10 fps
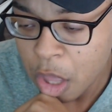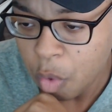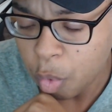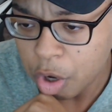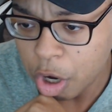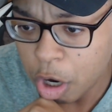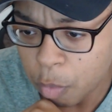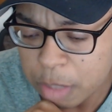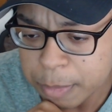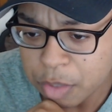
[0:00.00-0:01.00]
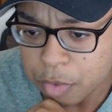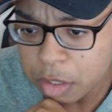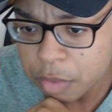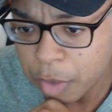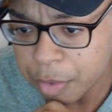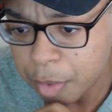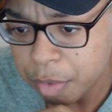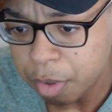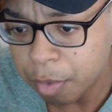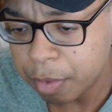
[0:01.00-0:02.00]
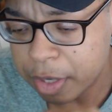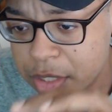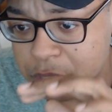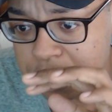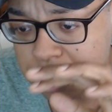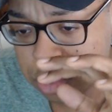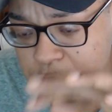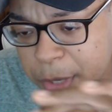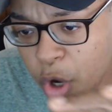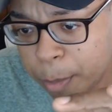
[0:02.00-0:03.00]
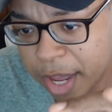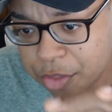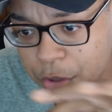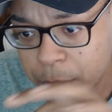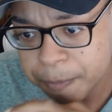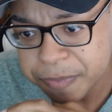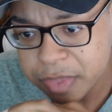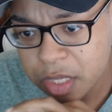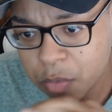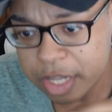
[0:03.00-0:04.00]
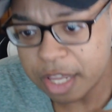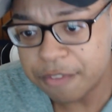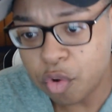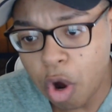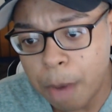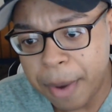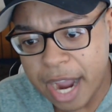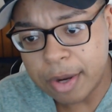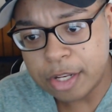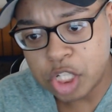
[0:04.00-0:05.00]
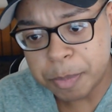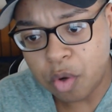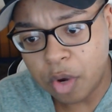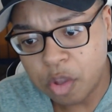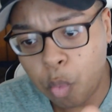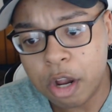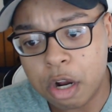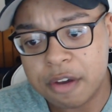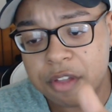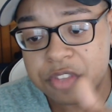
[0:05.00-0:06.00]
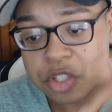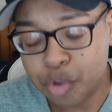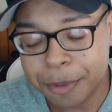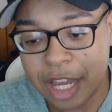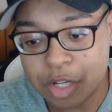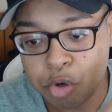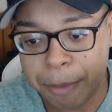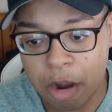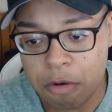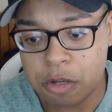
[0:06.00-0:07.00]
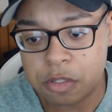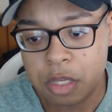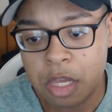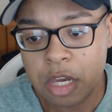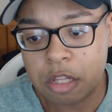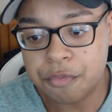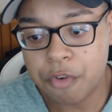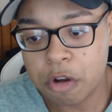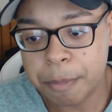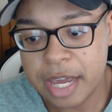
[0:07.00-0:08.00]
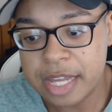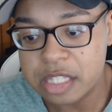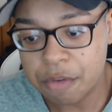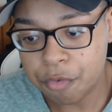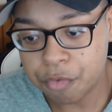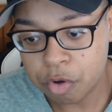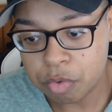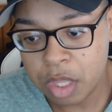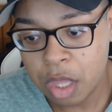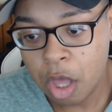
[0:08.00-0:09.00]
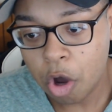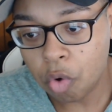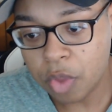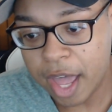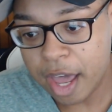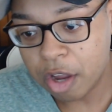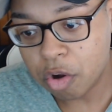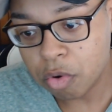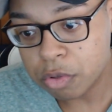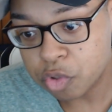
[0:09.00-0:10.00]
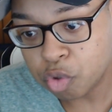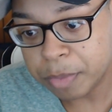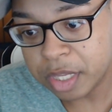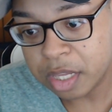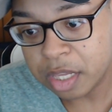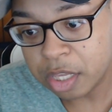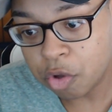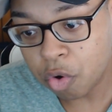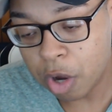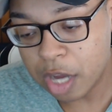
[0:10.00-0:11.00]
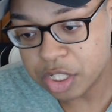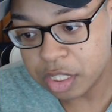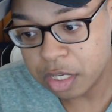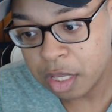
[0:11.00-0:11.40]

Oh, wait a minute. What? Wait. So let me go back though. Wait, if you were a pirate, you should be quite aware of the supernatural powers conferred by a devil fruit. Old hag Kurozumi Higurashi.